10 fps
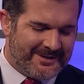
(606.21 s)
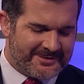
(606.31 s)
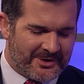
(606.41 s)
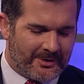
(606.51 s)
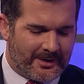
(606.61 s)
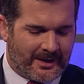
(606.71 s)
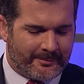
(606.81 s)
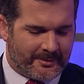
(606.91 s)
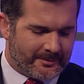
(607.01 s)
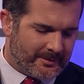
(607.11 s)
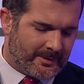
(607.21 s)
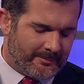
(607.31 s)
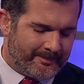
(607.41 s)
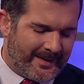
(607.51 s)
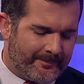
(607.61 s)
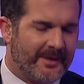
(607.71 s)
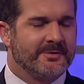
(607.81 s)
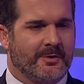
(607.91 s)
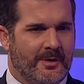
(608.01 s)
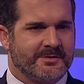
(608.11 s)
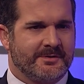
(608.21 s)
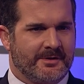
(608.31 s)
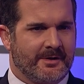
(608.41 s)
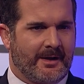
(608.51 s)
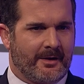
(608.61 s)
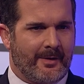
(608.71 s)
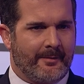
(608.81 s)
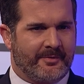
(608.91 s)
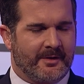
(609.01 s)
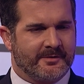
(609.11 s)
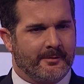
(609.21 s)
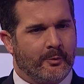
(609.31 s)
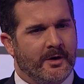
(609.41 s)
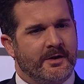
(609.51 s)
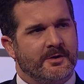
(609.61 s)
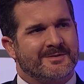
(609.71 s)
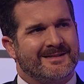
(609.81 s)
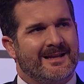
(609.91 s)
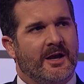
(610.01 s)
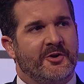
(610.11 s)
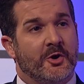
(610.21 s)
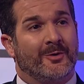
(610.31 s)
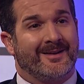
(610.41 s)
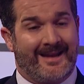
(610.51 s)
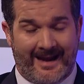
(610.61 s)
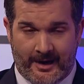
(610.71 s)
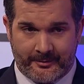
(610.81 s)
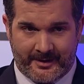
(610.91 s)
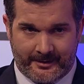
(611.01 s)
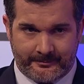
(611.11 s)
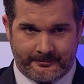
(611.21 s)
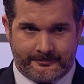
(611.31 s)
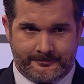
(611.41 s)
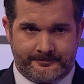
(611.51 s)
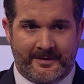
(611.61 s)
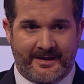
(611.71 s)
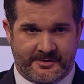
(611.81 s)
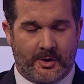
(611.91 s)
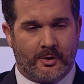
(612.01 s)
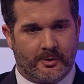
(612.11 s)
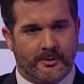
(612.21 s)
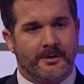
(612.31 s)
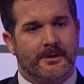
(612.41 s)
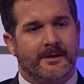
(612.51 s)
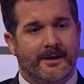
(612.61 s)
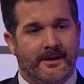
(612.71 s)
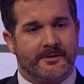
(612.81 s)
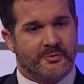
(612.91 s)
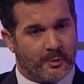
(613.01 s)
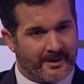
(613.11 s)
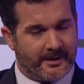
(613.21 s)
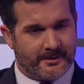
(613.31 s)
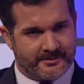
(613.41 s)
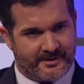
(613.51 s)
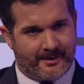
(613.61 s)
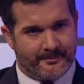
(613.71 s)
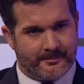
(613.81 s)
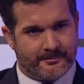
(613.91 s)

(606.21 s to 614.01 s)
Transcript: So a couple big picture questions here to kind of wrap things up. Where do you see Anoka County as a whole in 20 years' time?